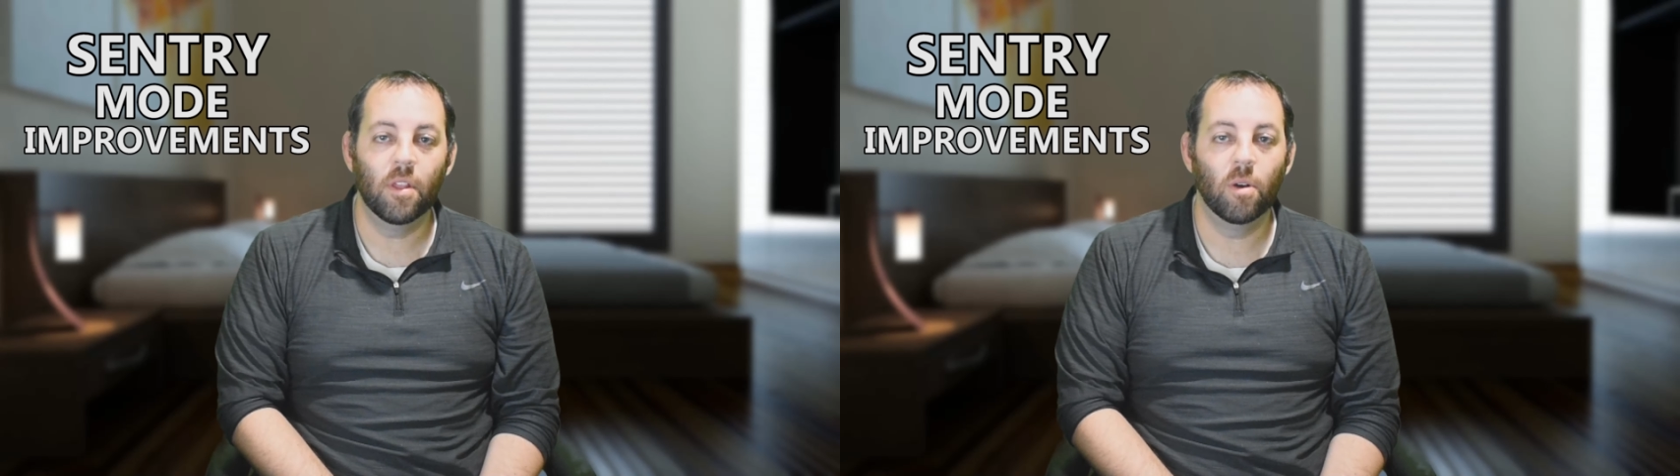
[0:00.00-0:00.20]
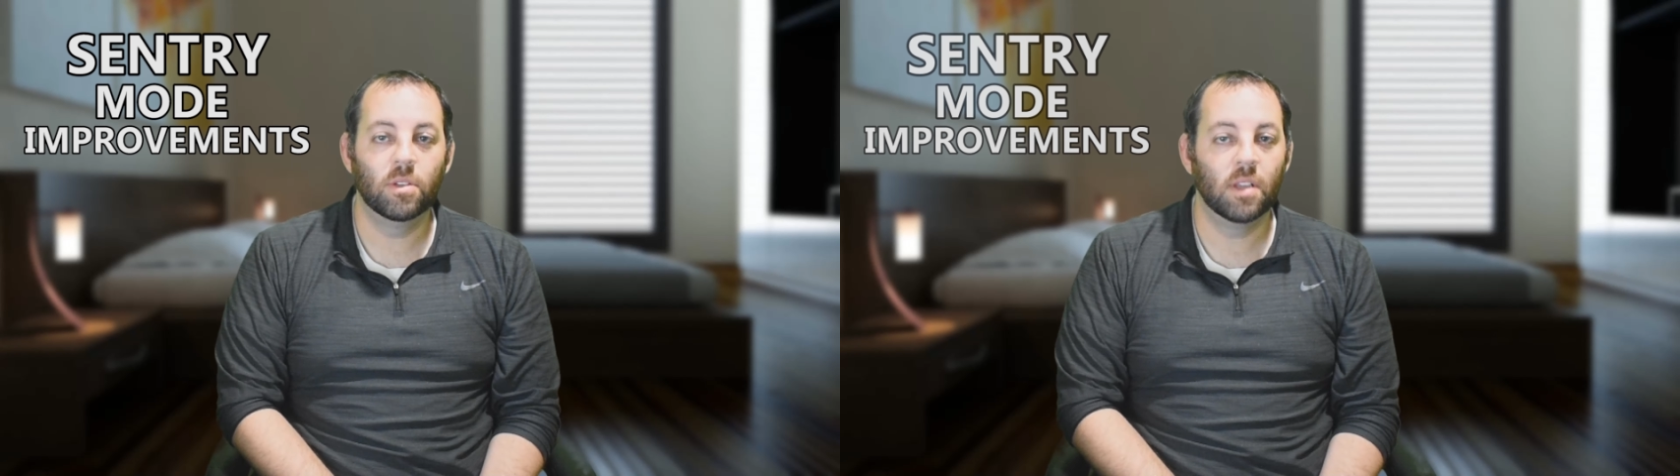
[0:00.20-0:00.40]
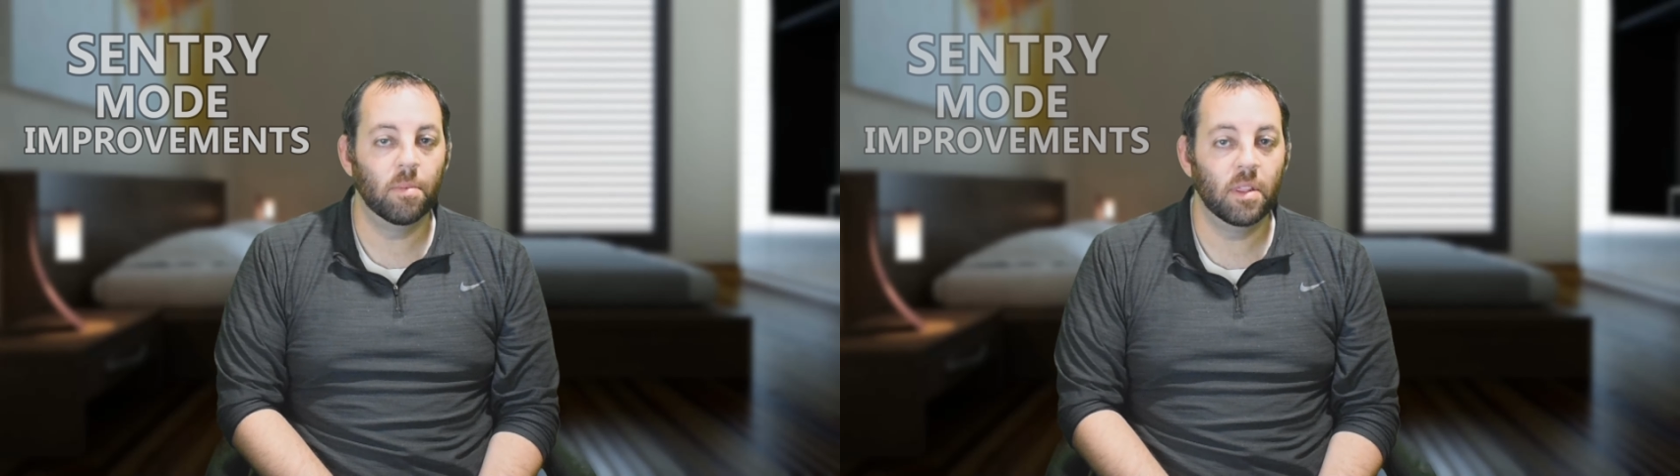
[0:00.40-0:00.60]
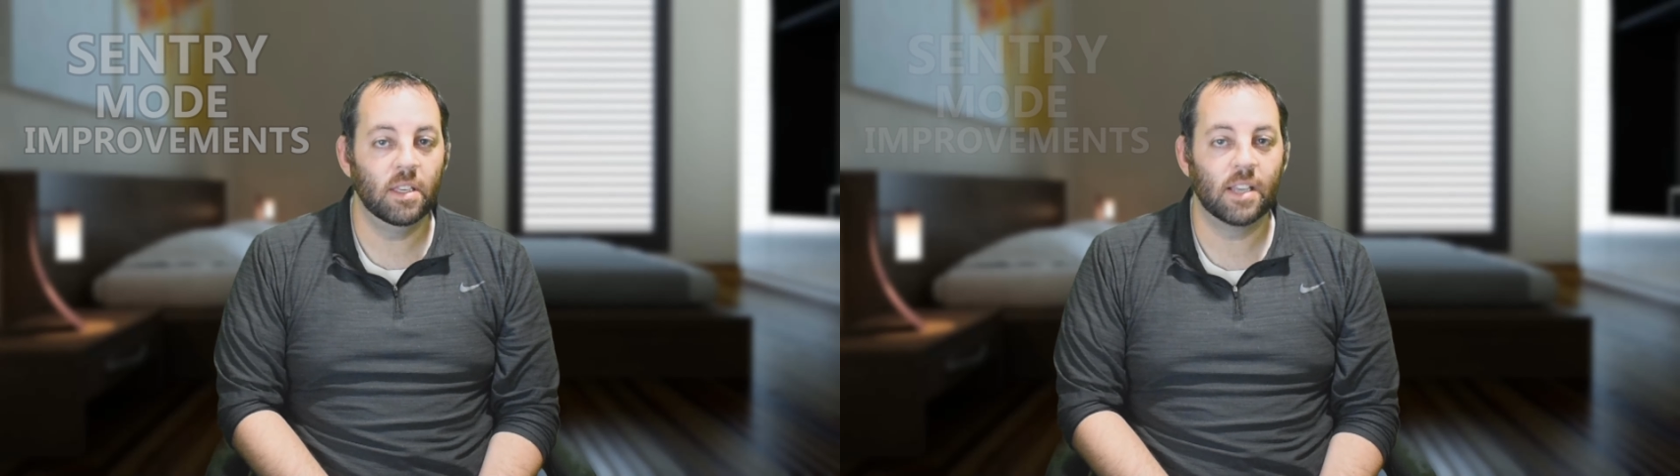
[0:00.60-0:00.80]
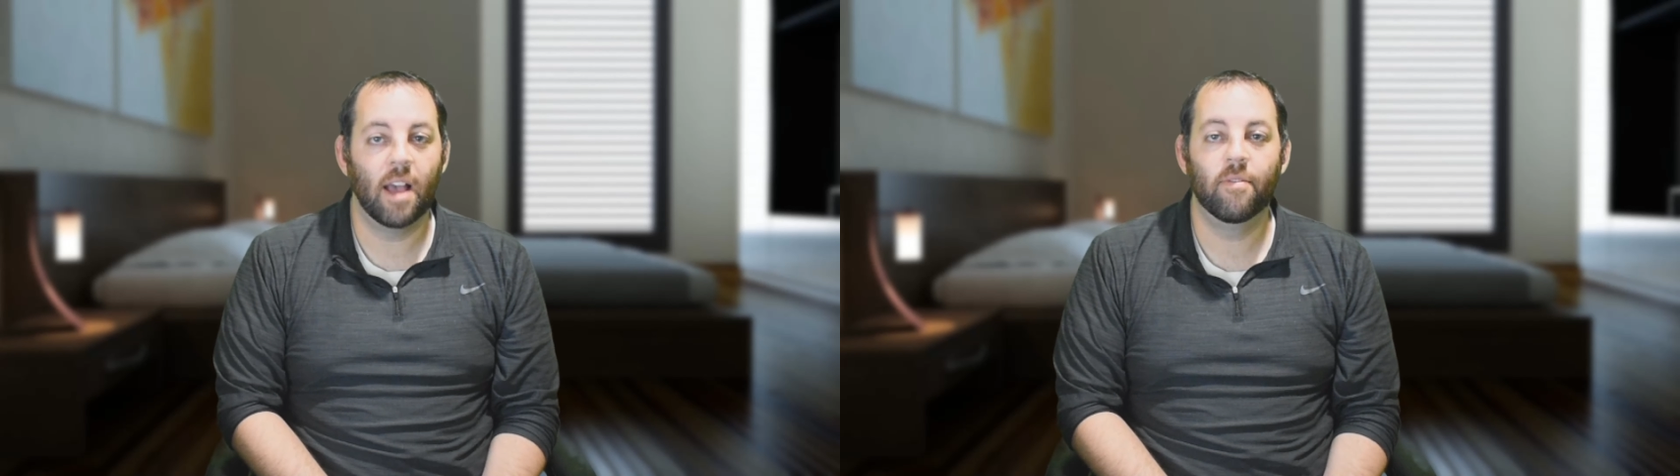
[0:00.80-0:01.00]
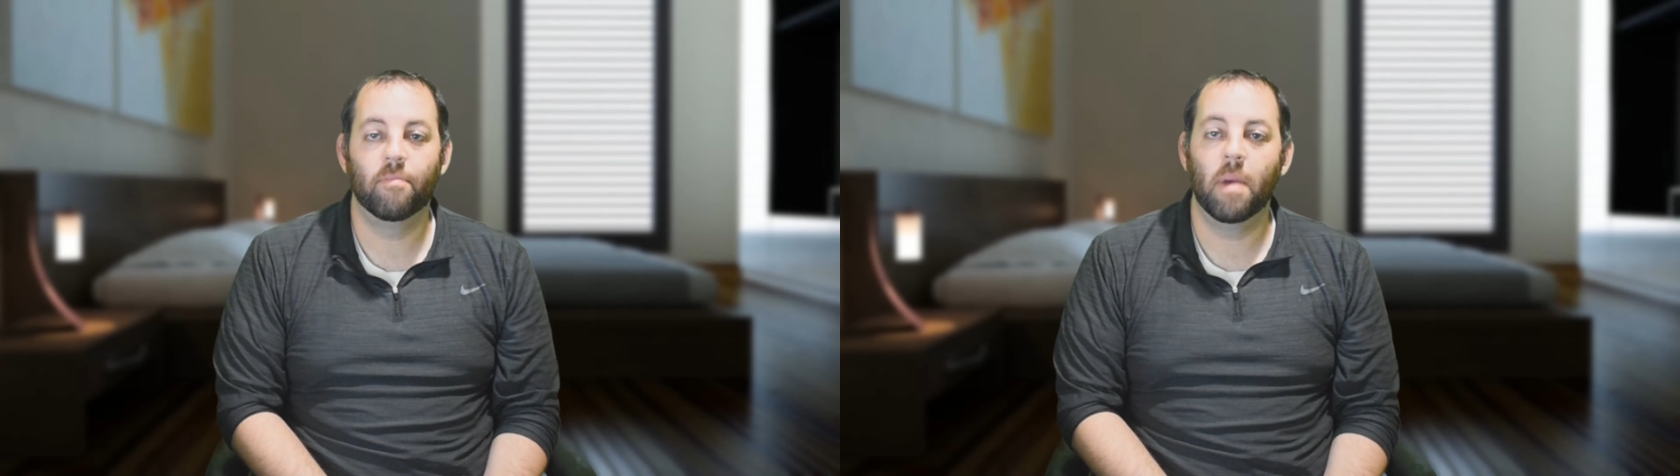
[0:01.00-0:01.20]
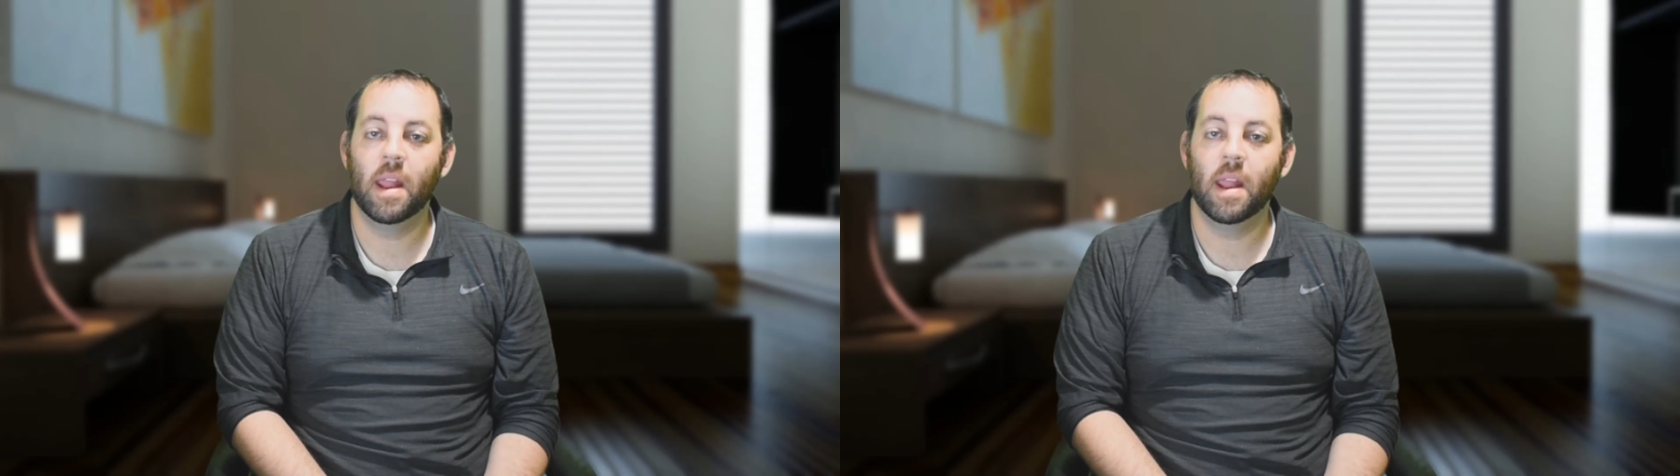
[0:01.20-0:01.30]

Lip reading: though some of these I've been